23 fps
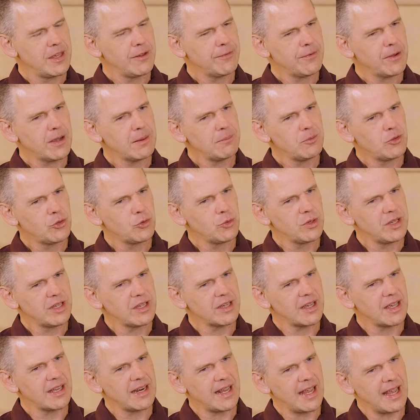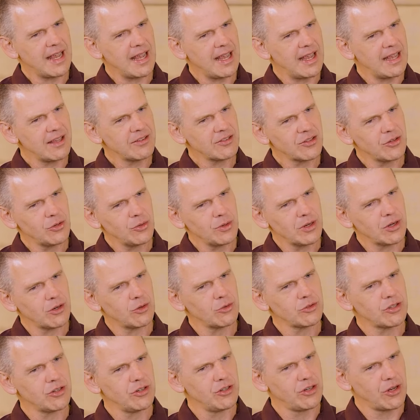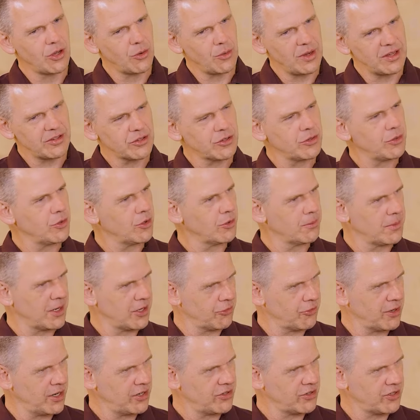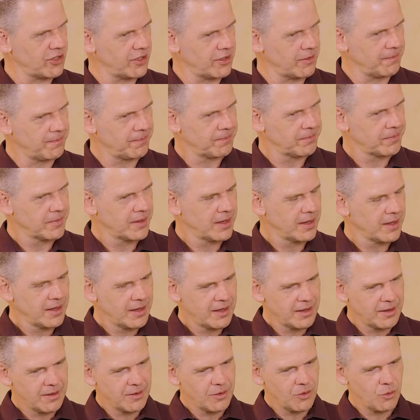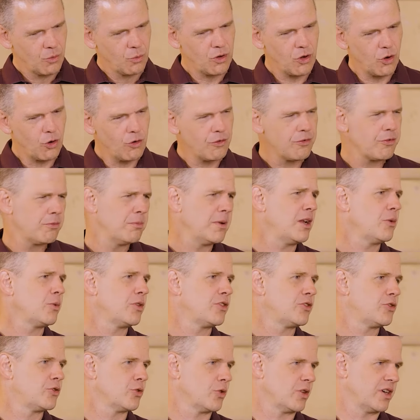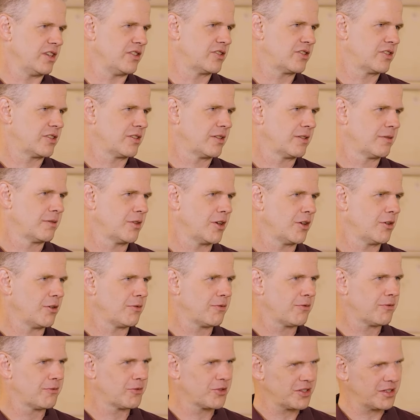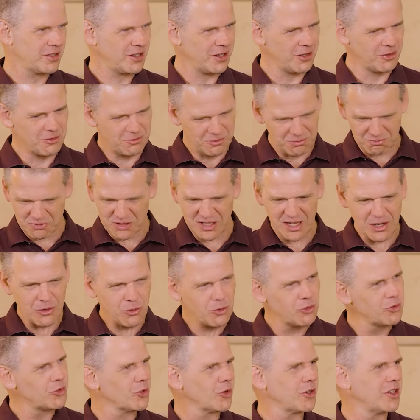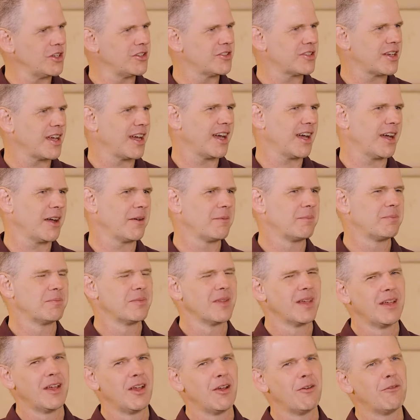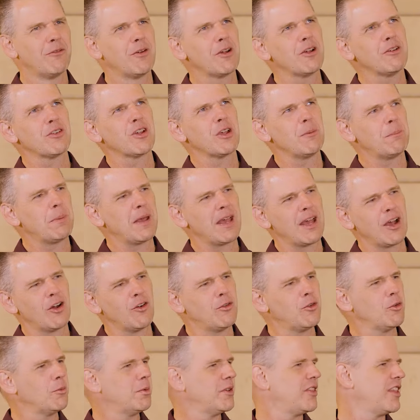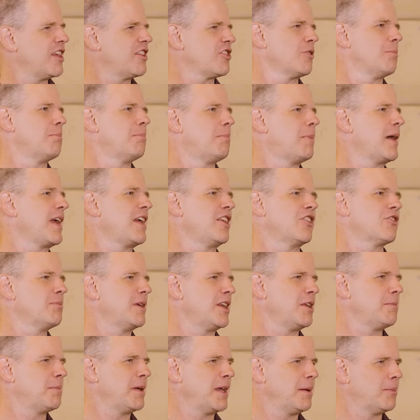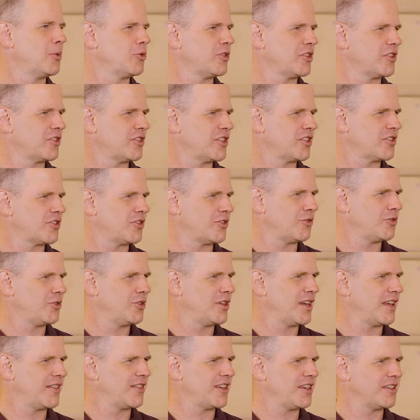If I'm doing an SQL to NoSQL migration, we're all familiar with joins. SQL joins are very, very powerful, but they're the bane of many people's existence.